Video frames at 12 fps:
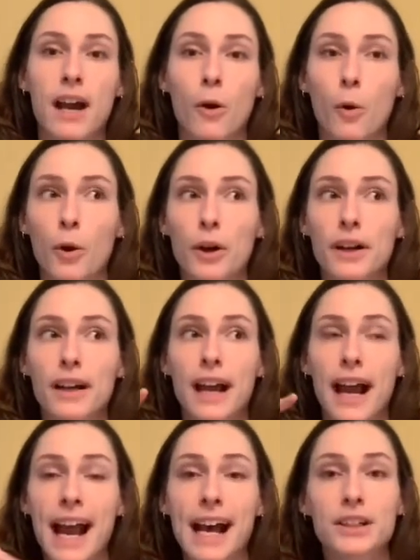or
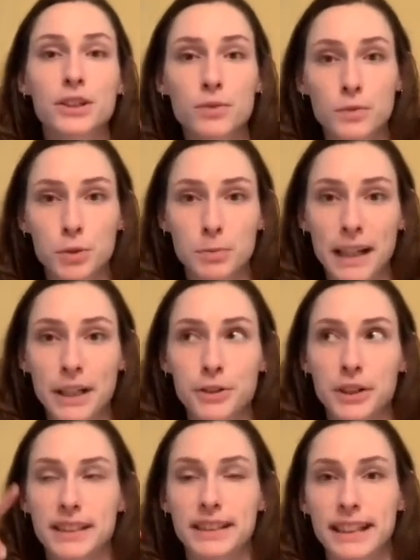has a roommate,
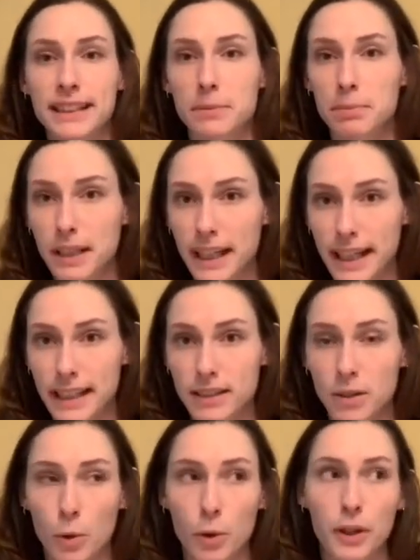just needs a place,
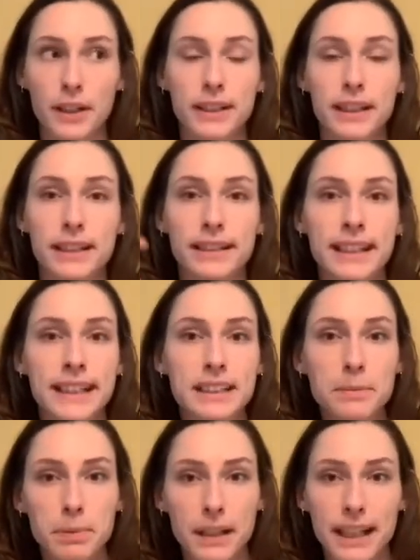or needs a
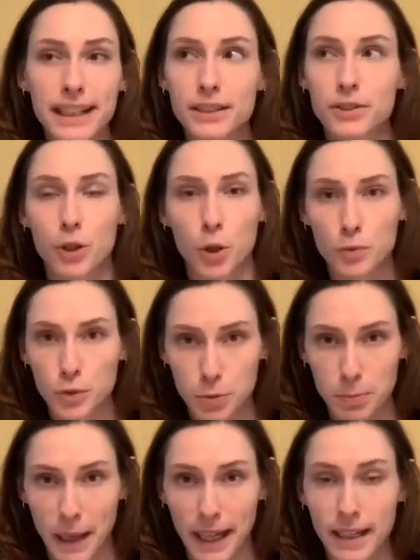place, no
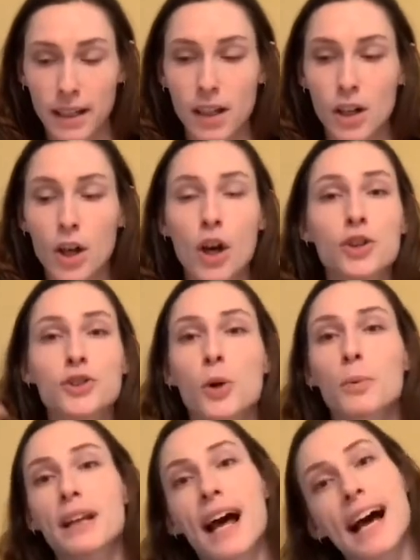roommate. So
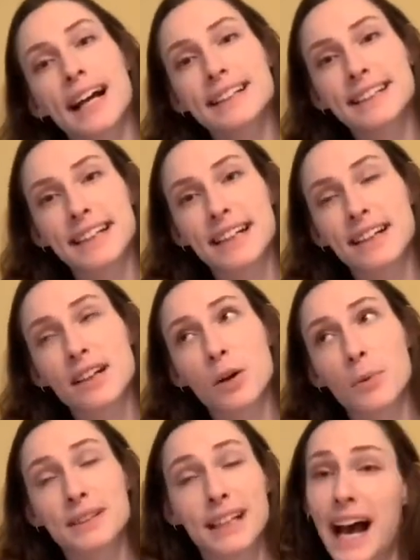what I did
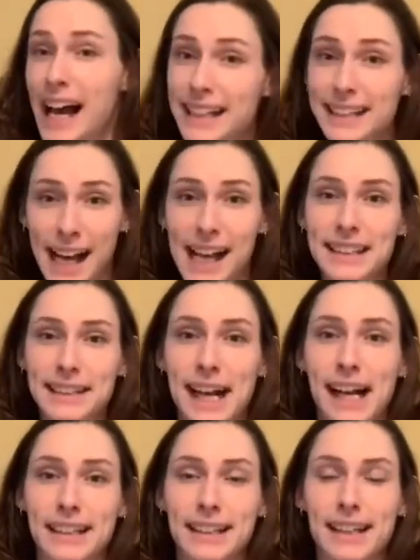was I
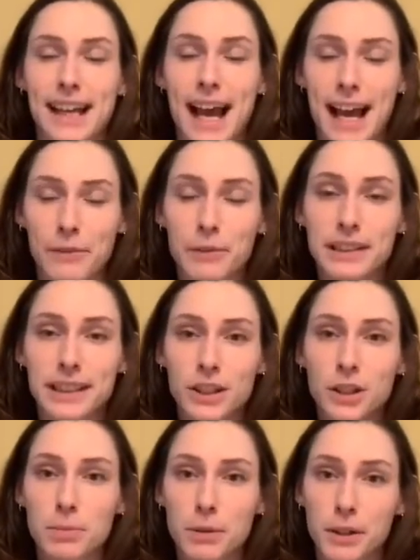contacted every
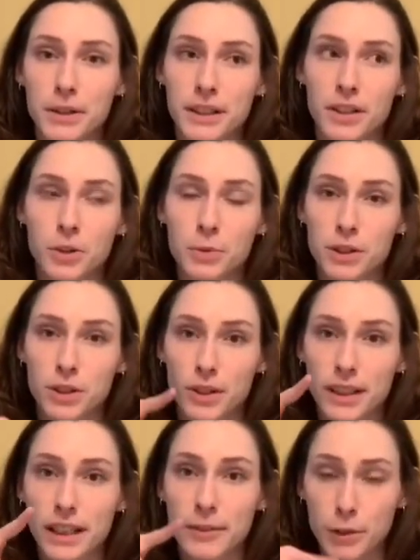single person who was
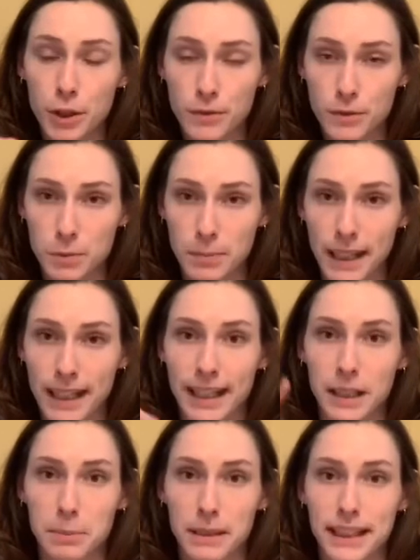looking for a roommate
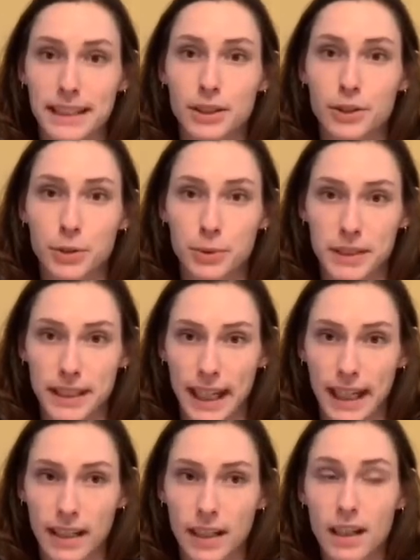and a place to
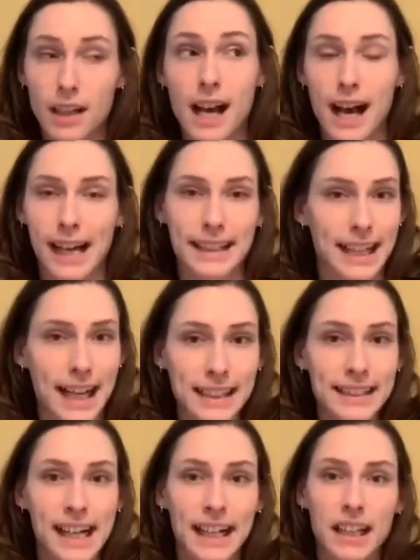stay. I
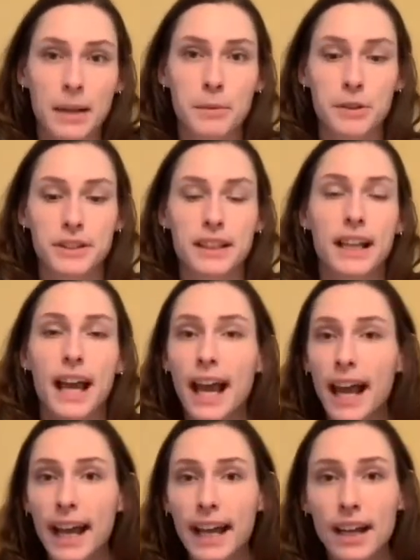contacted them and just said,
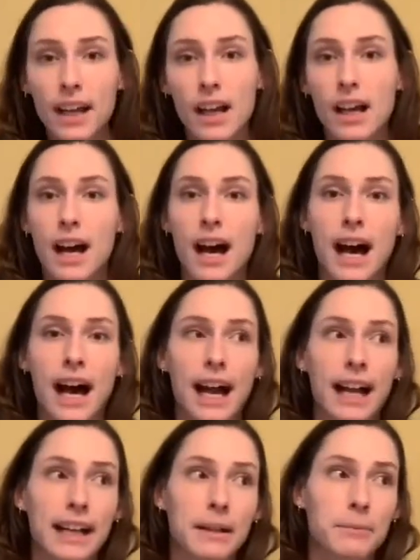hey,
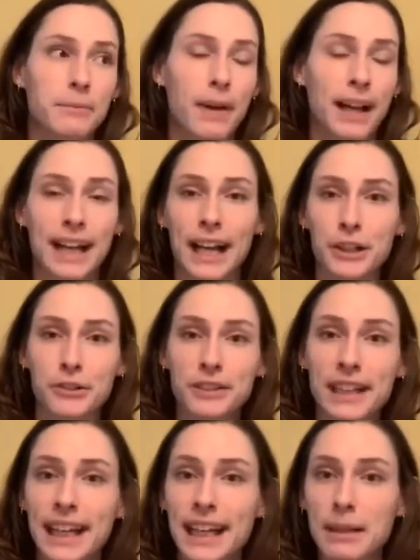I got your
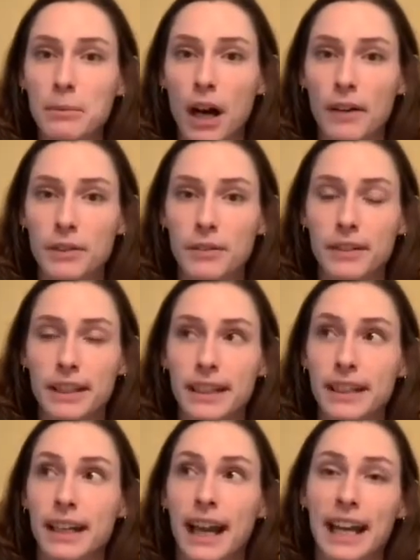name off of
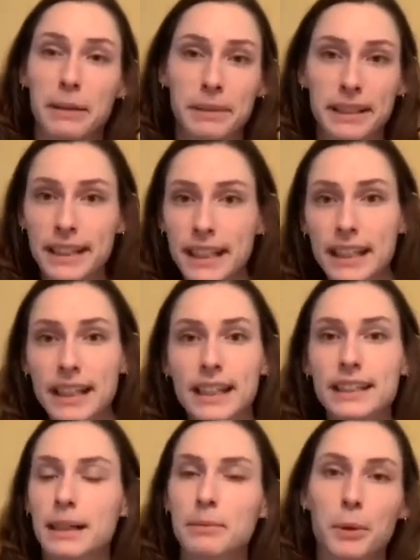the ABT
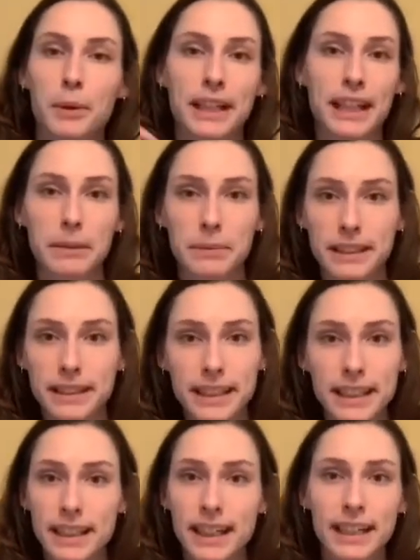list. I'm going to
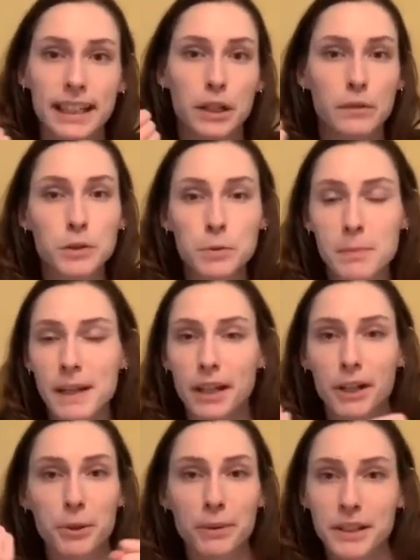ABT. I need a roommate. Are
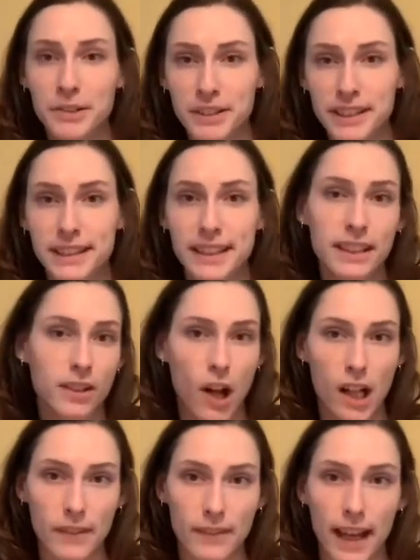you interested in
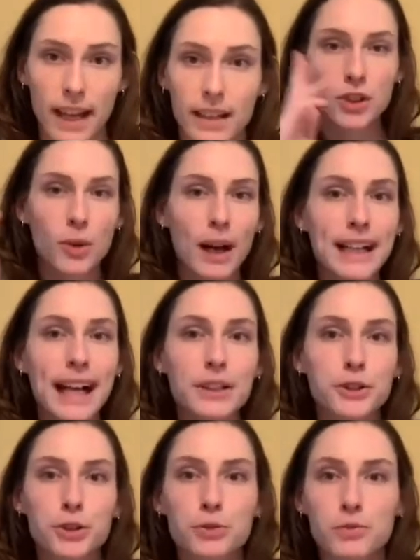all of that? So I got
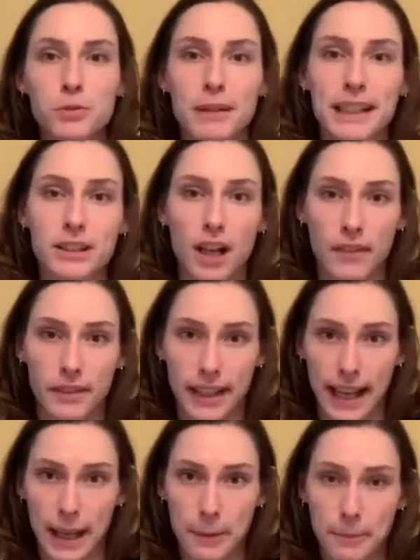2 roommates off of
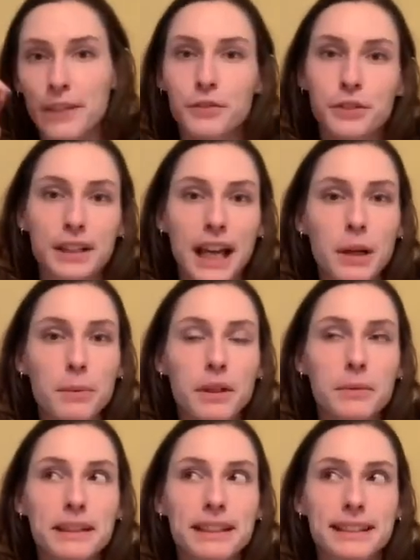that. I forget where
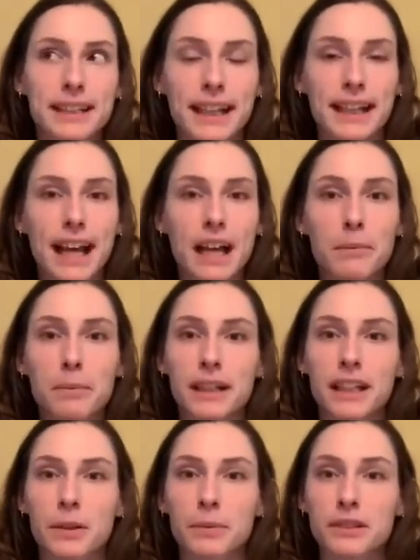we stayed at,
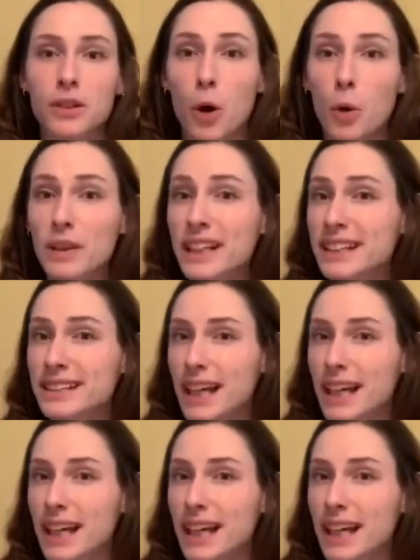but it was only a